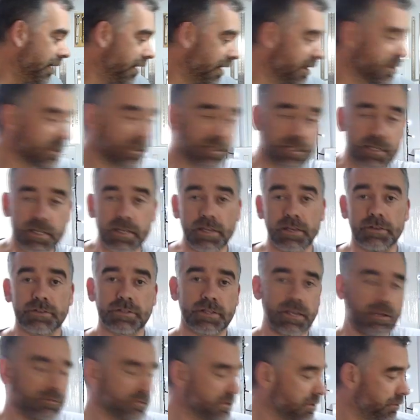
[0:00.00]
And as I say,
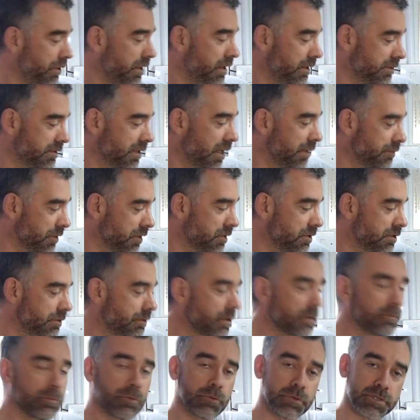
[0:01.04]
it was quite a time
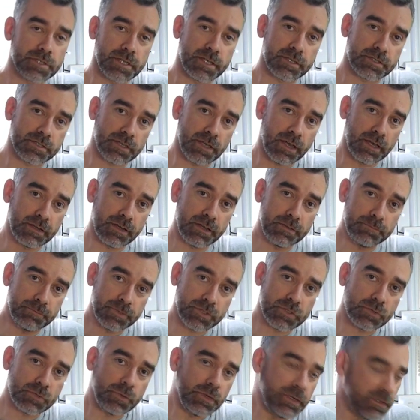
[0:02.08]
consuming process, and in
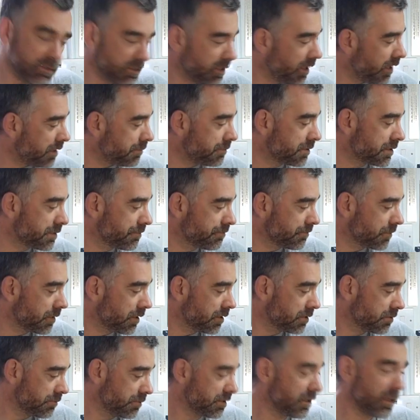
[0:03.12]
between times,
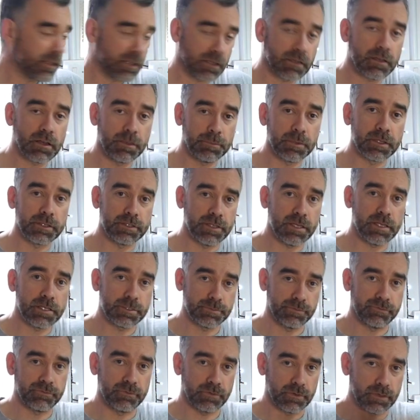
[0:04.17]
because it was like a couple of
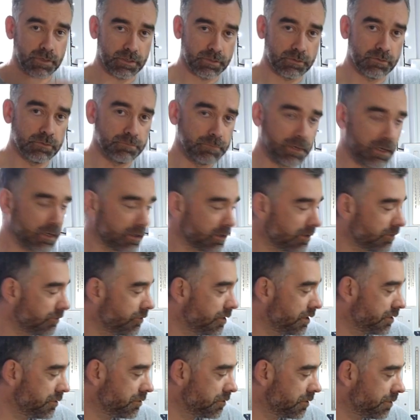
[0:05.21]
days before I could go back
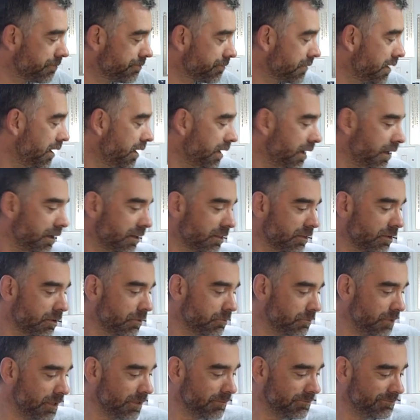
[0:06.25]
and redo it, I kind of
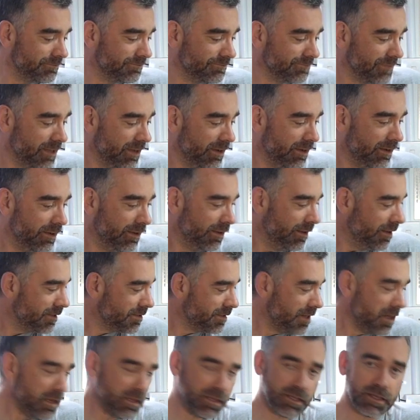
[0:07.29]
thought, well,
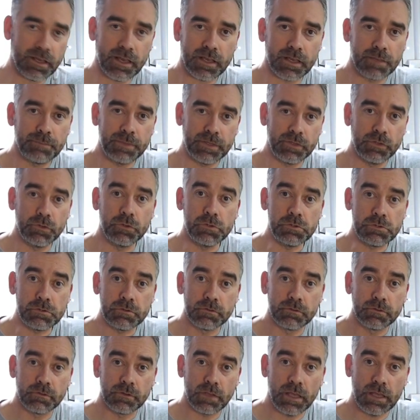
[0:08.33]
is there anything I could be doing
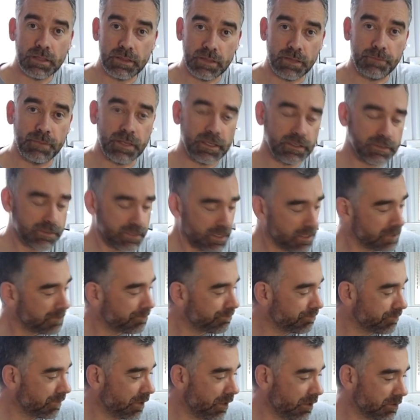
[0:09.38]
in the
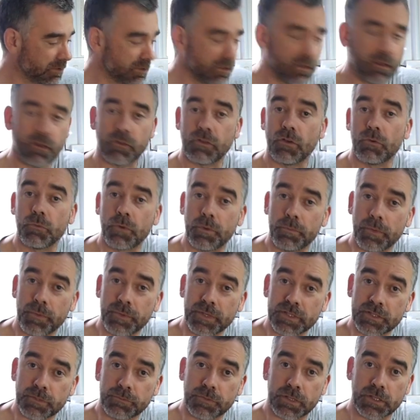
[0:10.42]
meantime? So I thought, well,
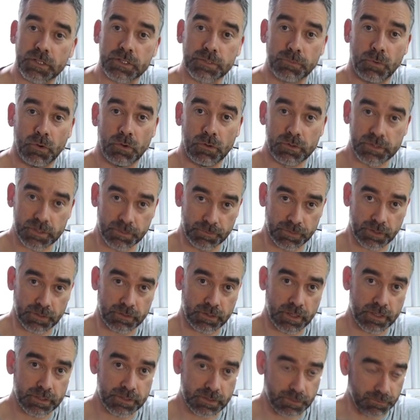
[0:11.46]
maybe something small,
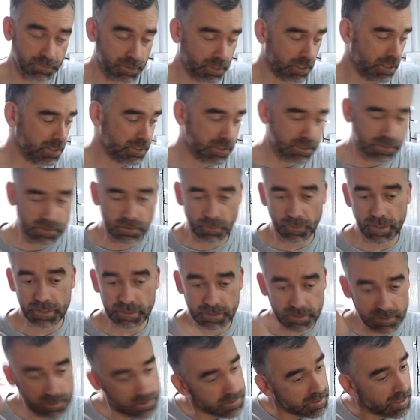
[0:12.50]
something nice, something easy. So I
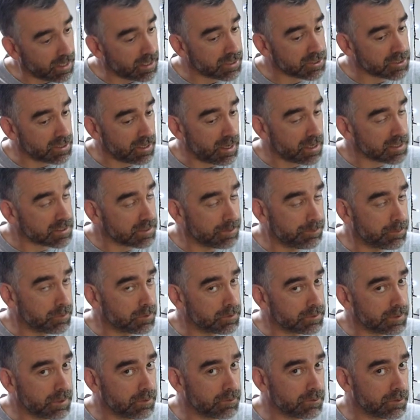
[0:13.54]
went to the stash and I actually
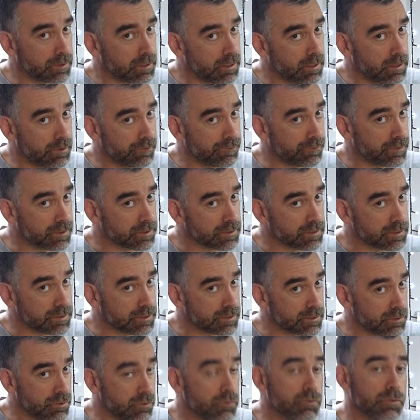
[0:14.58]
pulled out the
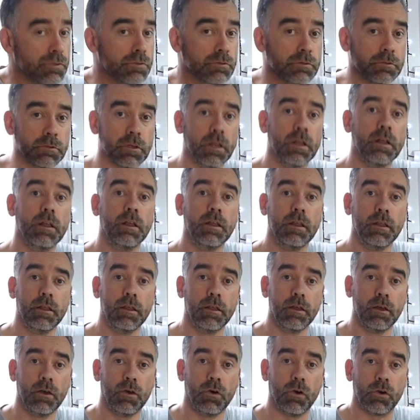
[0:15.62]
Airfix's new tool,
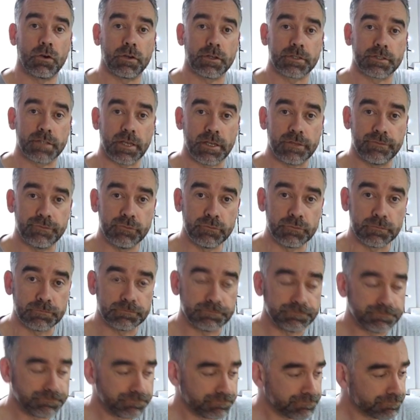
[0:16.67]
Hawker Typhoon.